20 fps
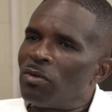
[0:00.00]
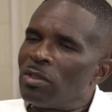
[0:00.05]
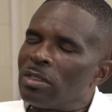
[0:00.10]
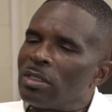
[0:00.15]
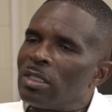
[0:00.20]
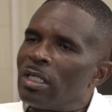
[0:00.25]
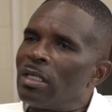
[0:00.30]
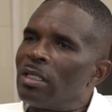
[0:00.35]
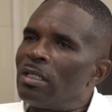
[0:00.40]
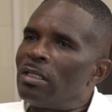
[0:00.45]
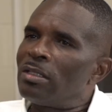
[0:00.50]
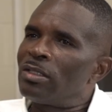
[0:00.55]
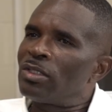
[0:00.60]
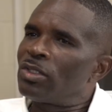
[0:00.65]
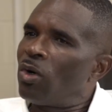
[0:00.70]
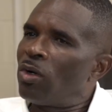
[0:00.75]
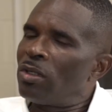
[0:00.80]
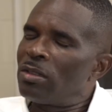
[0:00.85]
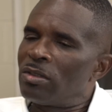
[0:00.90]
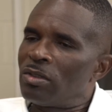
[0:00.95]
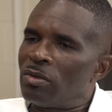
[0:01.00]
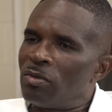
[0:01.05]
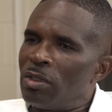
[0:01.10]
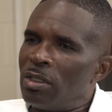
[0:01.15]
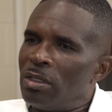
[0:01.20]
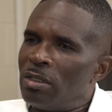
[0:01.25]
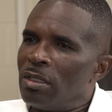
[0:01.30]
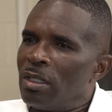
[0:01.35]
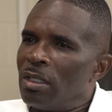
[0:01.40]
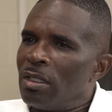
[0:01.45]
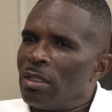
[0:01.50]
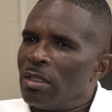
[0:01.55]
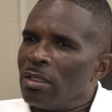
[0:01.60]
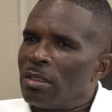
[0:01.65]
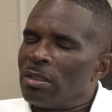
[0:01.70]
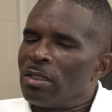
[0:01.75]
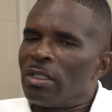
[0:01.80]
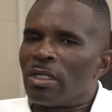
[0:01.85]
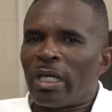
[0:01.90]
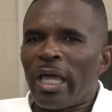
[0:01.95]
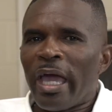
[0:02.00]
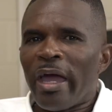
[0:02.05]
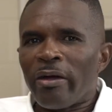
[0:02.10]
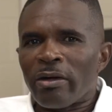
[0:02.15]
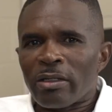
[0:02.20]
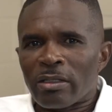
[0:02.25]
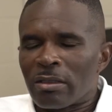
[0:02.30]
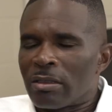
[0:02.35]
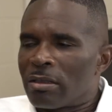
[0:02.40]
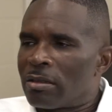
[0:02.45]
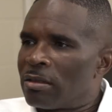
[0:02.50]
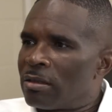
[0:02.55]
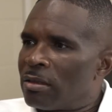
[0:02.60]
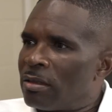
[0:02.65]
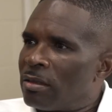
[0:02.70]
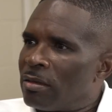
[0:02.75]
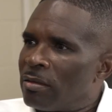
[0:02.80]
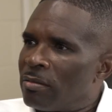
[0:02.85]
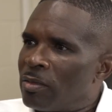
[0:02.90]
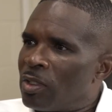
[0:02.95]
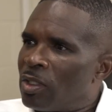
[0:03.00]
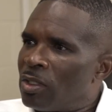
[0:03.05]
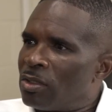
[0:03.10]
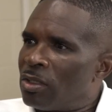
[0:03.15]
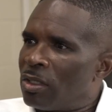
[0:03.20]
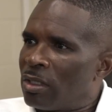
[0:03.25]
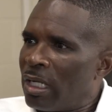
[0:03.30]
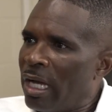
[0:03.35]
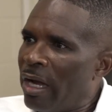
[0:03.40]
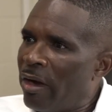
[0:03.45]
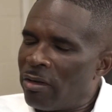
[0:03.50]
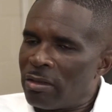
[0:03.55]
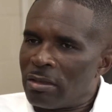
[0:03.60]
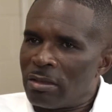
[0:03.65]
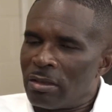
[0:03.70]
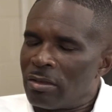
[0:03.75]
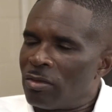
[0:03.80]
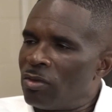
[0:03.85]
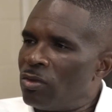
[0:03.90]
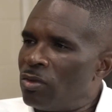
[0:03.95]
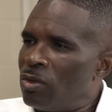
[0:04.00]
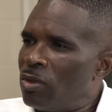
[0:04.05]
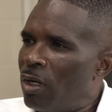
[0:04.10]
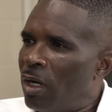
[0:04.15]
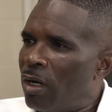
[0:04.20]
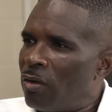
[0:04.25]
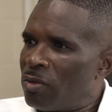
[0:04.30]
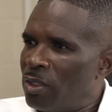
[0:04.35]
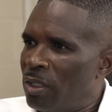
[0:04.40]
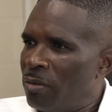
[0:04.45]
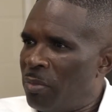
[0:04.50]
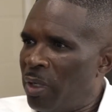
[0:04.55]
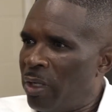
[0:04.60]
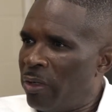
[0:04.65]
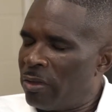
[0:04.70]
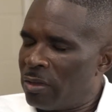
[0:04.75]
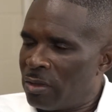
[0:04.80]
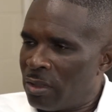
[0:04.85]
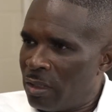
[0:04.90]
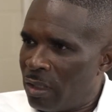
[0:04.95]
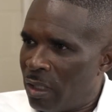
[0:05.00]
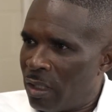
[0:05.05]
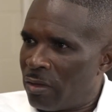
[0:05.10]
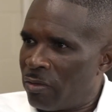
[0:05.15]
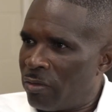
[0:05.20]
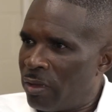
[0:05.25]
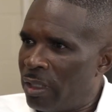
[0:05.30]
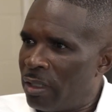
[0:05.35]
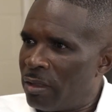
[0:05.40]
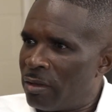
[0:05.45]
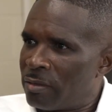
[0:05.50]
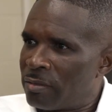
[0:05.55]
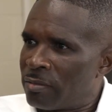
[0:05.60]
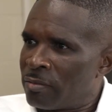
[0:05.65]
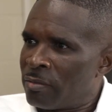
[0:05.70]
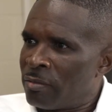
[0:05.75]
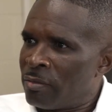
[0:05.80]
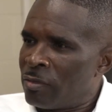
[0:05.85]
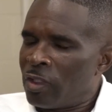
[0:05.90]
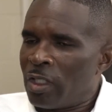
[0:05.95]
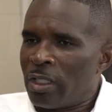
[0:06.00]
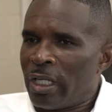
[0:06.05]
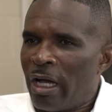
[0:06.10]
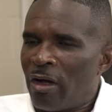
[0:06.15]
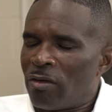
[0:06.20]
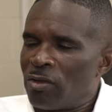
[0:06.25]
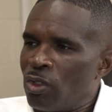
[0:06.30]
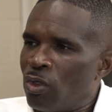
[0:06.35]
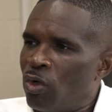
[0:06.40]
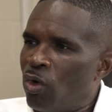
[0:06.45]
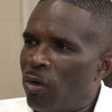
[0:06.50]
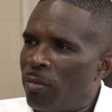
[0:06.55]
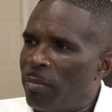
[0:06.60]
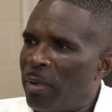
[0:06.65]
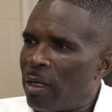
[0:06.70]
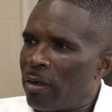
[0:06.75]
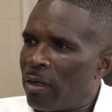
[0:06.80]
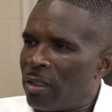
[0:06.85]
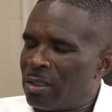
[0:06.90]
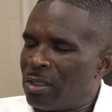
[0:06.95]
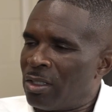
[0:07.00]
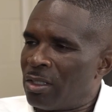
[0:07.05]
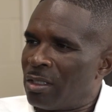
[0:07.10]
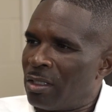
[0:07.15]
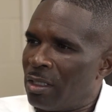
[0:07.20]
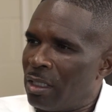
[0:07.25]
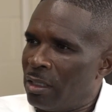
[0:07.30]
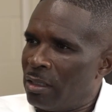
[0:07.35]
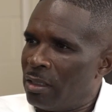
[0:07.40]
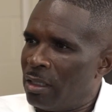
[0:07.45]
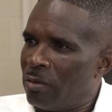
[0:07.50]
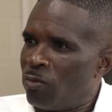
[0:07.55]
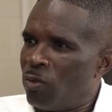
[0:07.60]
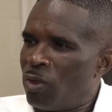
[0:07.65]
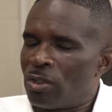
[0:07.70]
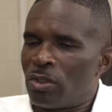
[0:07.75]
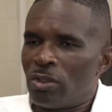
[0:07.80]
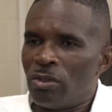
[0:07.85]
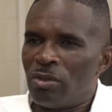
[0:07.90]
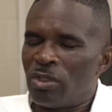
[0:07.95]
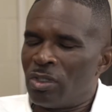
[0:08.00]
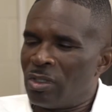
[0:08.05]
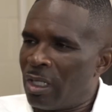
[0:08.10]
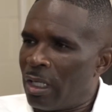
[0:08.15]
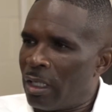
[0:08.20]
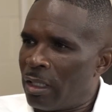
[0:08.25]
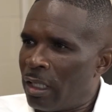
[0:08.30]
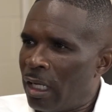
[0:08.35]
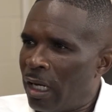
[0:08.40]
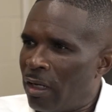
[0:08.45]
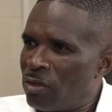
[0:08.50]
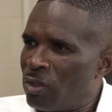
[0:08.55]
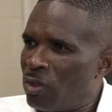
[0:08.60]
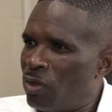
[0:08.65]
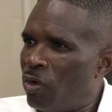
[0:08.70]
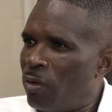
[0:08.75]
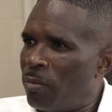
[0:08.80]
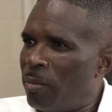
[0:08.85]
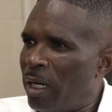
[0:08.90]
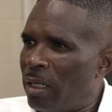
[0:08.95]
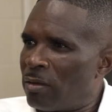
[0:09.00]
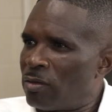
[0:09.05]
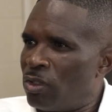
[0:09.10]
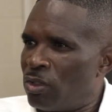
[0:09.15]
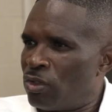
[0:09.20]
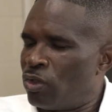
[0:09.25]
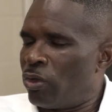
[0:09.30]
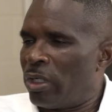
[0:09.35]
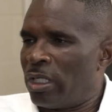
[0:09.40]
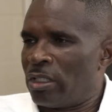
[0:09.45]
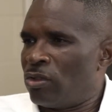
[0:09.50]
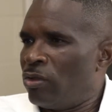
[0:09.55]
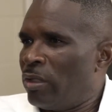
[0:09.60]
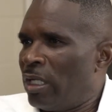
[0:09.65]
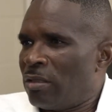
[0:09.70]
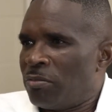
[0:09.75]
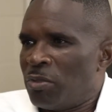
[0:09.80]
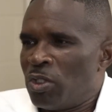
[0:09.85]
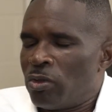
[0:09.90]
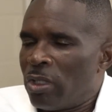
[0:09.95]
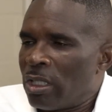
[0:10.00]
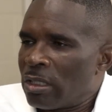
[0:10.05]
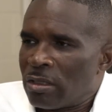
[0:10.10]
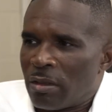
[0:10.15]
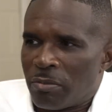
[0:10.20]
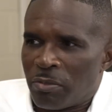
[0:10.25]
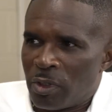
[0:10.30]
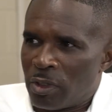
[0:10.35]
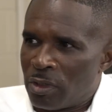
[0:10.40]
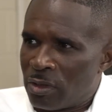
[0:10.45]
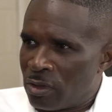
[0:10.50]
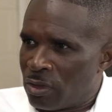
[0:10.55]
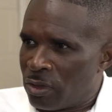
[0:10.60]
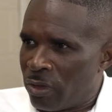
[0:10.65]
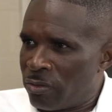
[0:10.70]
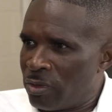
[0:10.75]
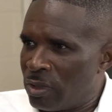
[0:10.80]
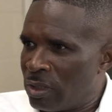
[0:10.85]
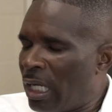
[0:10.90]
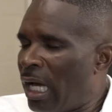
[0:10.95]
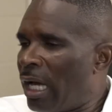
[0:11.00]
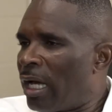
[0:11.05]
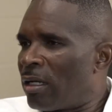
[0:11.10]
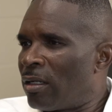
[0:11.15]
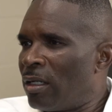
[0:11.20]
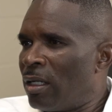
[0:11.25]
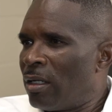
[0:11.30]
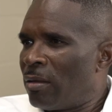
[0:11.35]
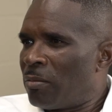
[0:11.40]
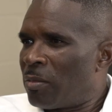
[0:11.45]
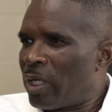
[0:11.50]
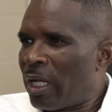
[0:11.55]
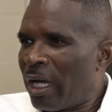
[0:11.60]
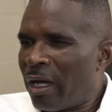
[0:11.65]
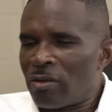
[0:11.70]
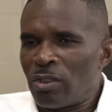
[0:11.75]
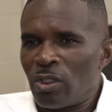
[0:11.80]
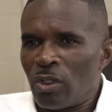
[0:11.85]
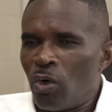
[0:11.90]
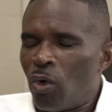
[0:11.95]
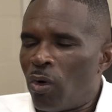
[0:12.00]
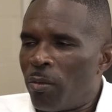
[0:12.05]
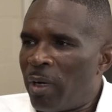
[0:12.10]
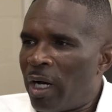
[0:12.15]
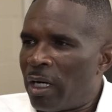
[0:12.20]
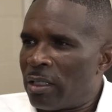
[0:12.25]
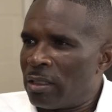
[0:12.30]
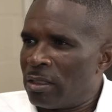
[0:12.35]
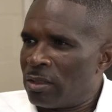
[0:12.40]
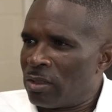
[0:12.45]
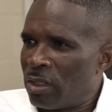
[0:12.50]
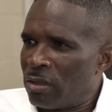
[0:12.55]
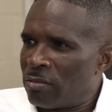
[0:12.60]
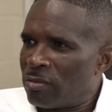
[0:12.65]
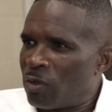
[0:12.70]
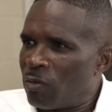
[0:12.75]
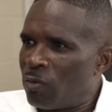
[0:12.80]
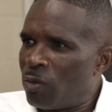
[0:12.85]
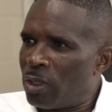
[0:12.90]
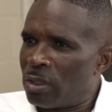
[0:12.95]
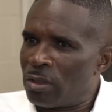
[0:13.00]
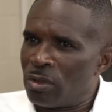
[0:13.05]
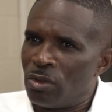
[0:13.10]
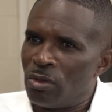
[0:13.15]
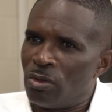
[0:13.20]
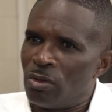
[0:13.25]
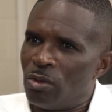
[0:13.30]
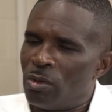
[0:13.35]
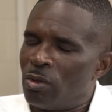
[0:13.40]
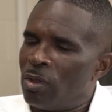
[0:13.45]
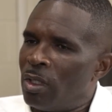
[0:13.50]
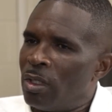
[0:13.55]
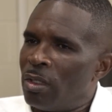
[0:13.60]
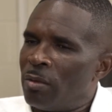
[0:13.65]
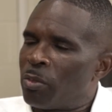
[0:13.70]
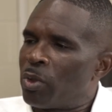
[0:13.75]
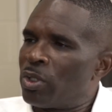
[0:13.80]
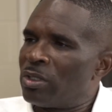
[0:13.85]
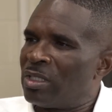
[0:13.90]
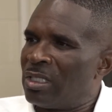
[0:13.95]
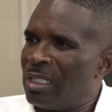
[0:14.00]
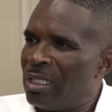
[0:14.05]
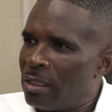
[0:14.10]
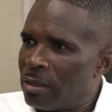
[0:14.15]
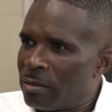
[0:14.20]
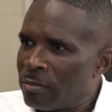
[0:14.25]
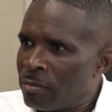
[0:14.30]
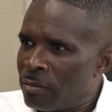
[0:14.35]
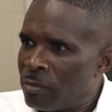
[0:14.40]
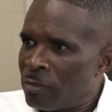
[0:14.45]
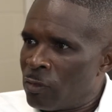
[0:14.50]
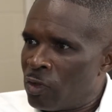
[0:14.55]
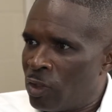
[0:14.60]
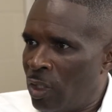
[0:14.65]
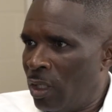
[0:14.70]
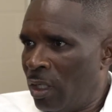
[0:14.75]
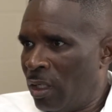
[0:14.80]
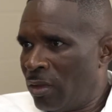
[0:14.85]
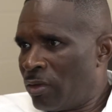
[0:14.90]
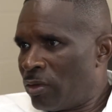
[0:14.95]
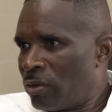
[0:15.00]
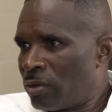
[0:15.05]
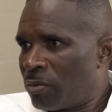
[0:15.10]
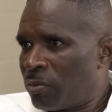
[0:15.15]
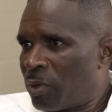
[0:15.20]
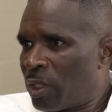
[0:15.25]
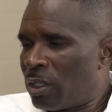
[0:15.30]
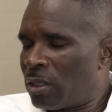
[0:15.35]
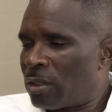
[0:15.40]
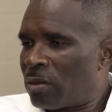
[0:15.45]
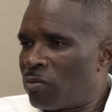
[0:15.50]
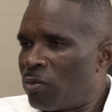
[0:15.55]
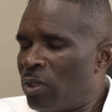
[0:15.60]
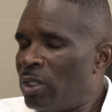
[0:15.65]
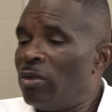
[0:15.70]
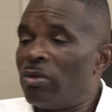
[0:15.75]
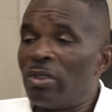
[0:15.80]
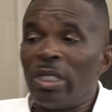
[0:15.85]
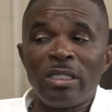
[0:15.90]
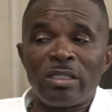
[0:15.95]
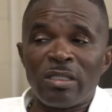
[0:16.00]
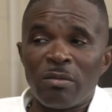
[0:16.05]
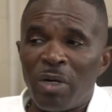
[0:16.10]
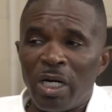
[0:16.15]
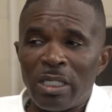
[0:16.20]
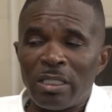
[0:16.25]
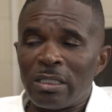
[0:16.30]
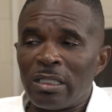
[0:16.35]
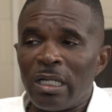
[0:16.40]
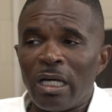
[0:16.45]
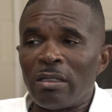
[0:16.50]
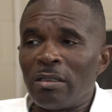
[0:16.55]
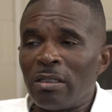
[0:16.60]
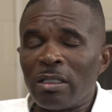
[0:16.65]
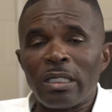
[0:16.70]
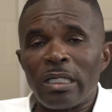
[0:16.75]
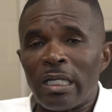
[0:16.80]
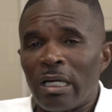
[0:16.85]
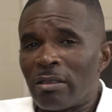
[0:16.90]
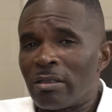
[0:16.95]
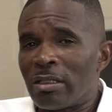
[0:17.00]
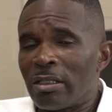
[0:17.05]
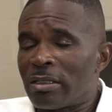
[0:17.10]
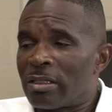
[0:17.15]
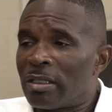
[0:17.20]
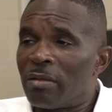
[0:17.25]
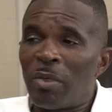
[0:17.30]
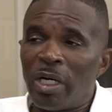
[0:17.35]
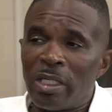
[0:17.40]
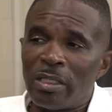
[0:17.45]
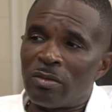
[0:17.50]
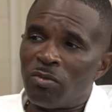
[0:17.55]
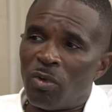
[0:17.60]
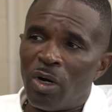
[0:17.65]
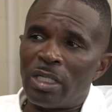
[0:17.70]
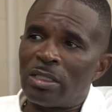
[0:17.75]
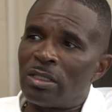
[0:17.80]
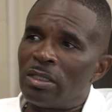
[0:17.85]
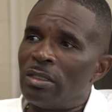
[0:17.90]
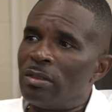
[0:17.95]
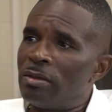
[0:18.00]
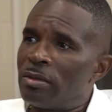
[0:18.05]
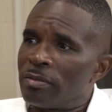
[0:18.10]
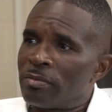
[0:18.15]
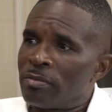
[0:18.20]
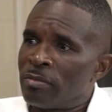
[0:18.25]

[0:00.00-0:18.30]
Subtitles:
say short and sweet, your character, because your character is who you are when your parents are not around, and how you go about articulating and what you say, how you go about your dress. You don't have to be dressed up in a shirt and tie, but how you go about it in terms of what you present to others. Because when you think somebody's not looking out there, somebody's watching you.